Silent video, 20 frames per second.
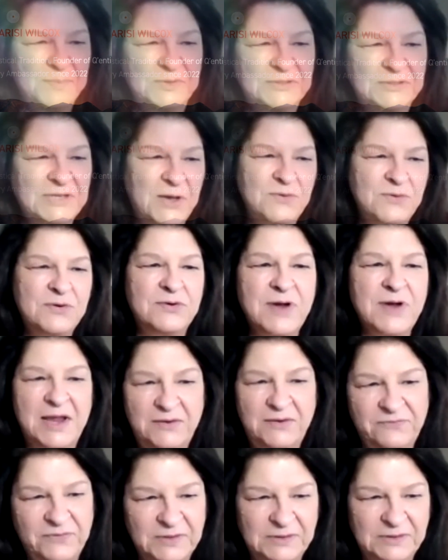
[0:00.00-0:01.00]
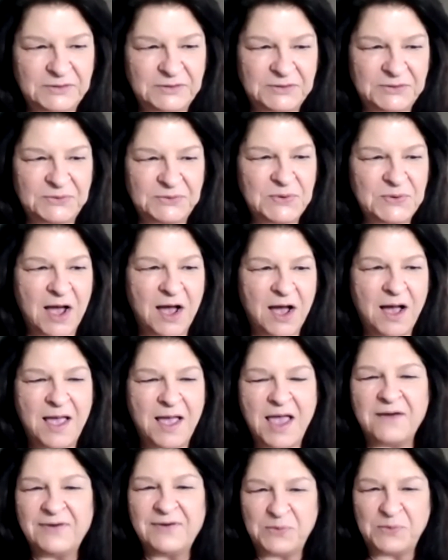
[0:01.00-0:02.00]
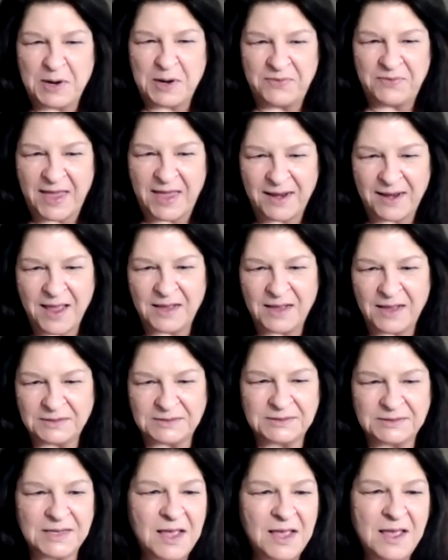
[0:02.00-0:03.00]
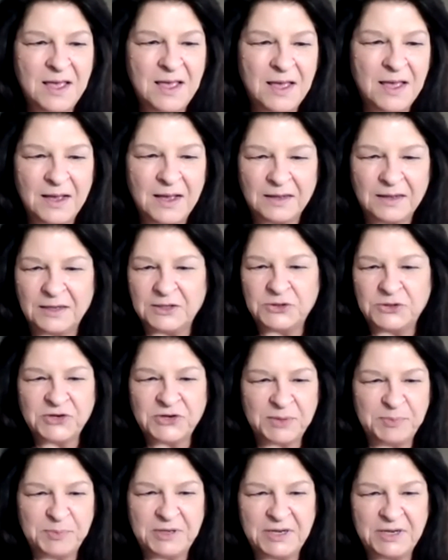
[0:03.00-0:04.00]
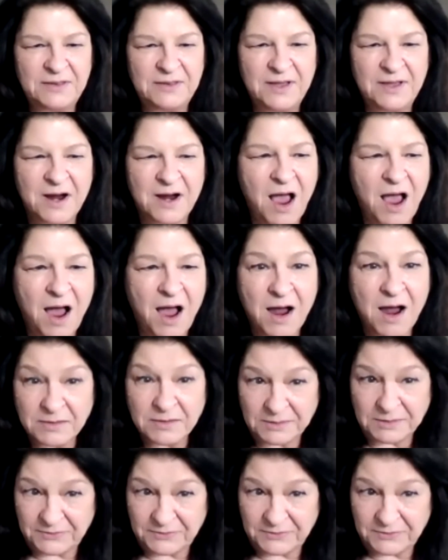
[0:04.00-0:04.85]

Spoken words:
so grateful to everyone that has contributed their heart's